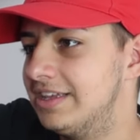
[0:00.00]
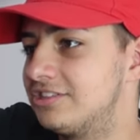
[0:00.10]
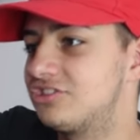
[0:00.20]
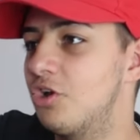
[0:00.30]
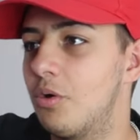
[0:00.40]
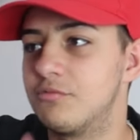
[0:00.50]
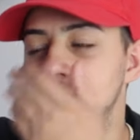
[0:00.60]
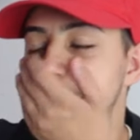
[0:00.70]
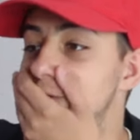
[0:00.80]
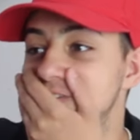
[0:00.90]
it's so
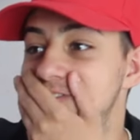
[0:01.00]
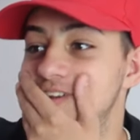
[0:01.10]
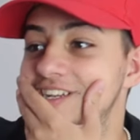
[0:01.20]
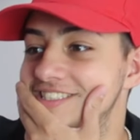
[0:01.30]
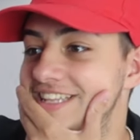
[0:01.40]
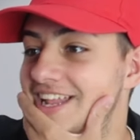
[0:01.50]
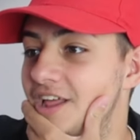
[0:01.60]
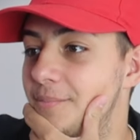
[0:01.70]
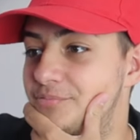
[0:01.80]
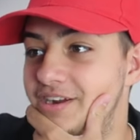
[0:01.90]
unresponsive, you don't understand.
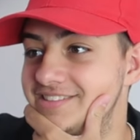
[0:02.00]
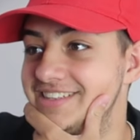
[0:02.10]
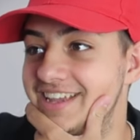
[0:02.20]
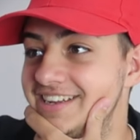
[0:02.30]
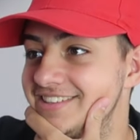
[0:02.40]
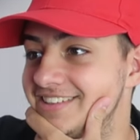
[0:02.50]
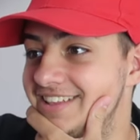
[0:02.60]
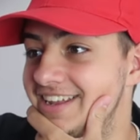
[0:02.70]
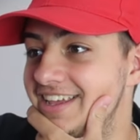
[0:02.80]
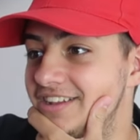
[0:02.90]
Like, I'm pressing it and it's like
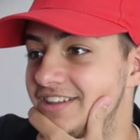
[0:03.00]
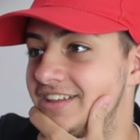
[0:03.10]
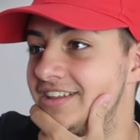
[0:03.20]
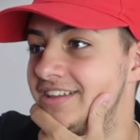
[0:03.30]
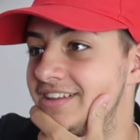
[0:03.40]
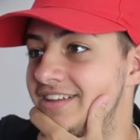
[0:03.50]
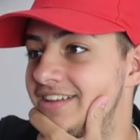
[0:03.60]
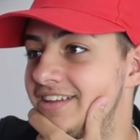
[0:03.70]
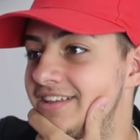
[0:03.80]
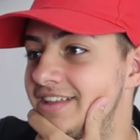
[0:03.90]
delayed.
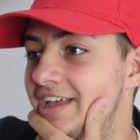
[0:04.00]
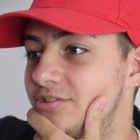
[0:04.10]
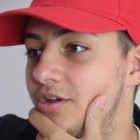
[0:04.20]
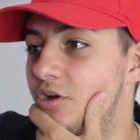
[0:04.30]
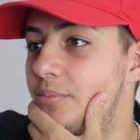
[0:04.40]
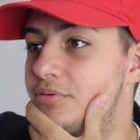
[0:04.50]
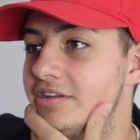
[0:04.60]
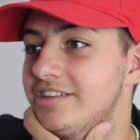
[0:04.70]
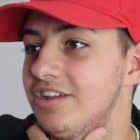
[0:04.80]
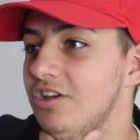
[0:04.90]
That's why I gotta
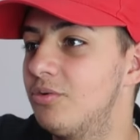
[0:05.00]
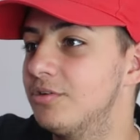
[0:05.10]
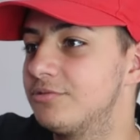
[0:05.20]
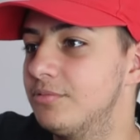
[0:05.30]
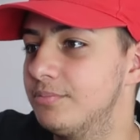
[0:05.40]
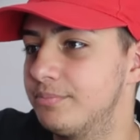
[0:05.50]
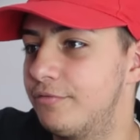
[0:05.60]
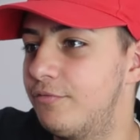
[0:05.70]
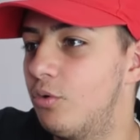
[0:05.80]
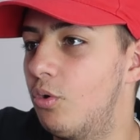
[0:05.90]
press it like almost
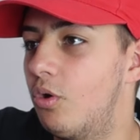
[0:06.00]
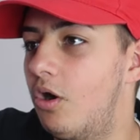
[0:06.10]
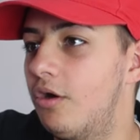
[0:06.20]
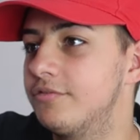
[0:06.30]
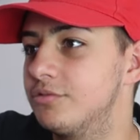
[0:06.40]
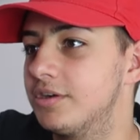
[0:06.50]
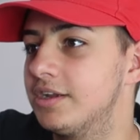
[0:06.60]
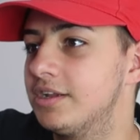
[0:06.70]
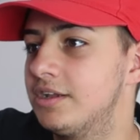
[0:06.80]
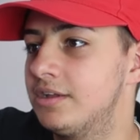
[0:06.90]
before or after it.